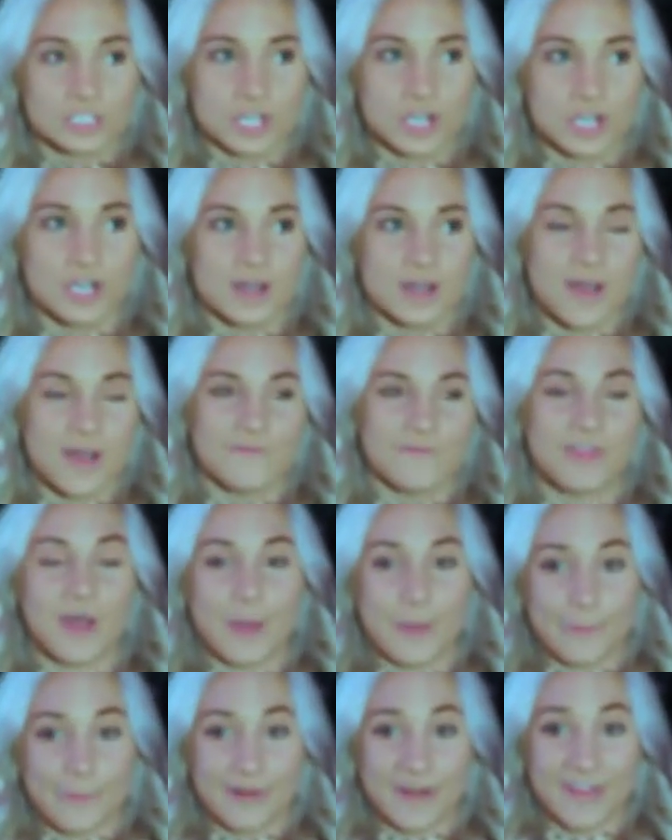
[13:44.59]
Sure enough,
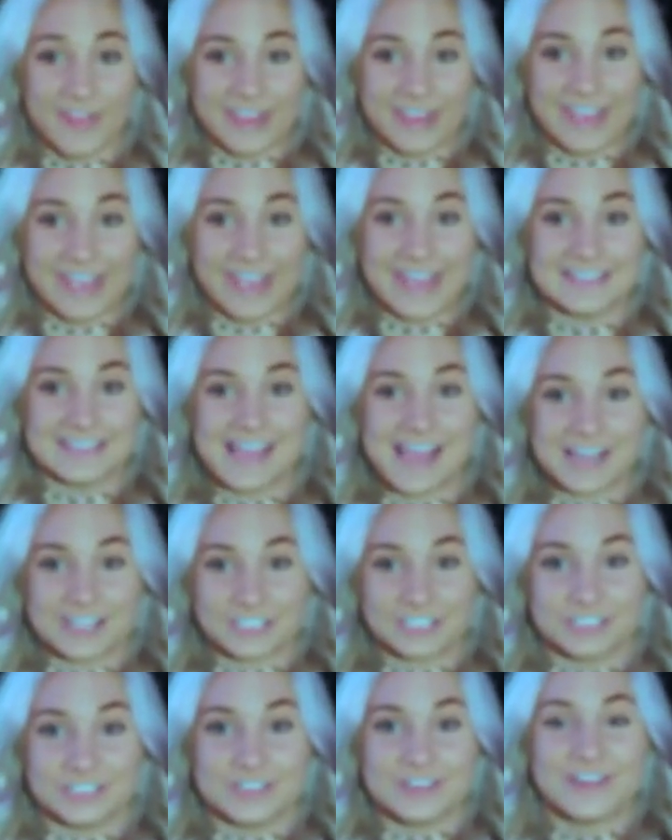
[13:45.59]
though, one of the kids,
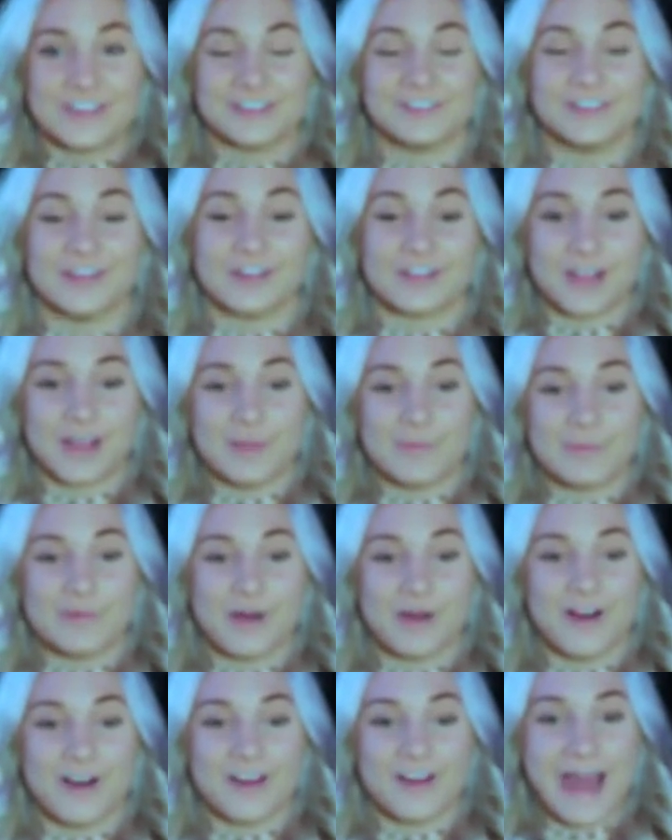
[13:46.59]
actually, you can look
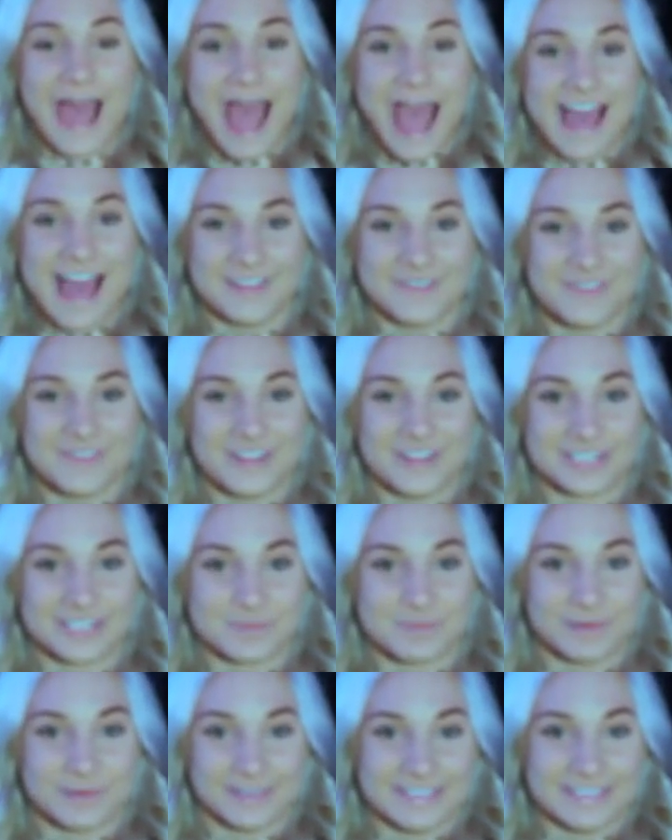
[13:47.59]
up on Highland
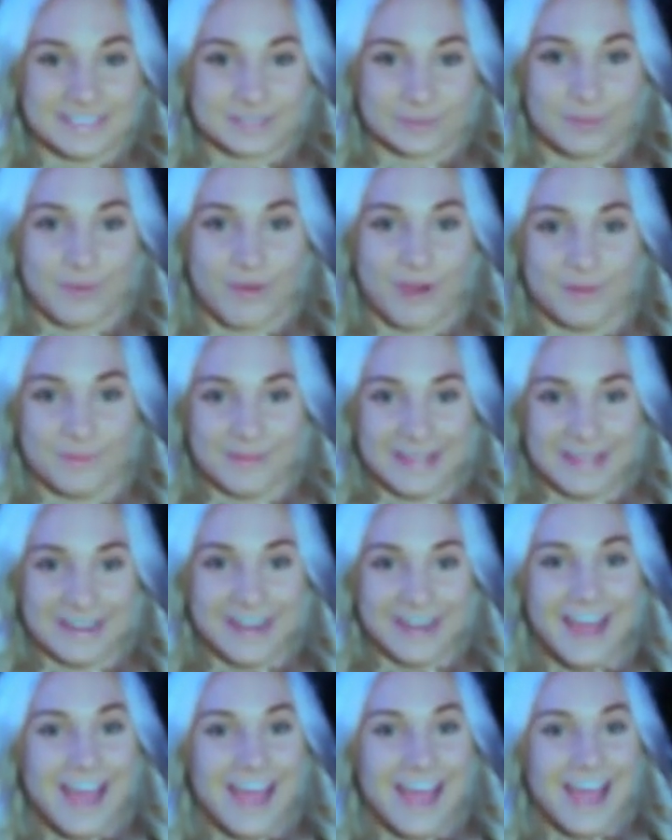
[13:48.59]
Village Police
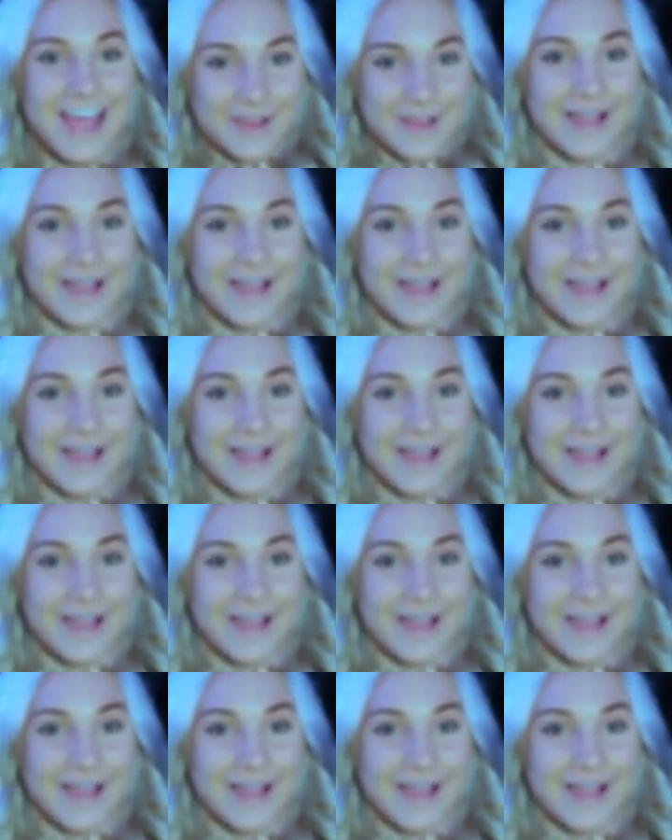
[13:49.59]
Department,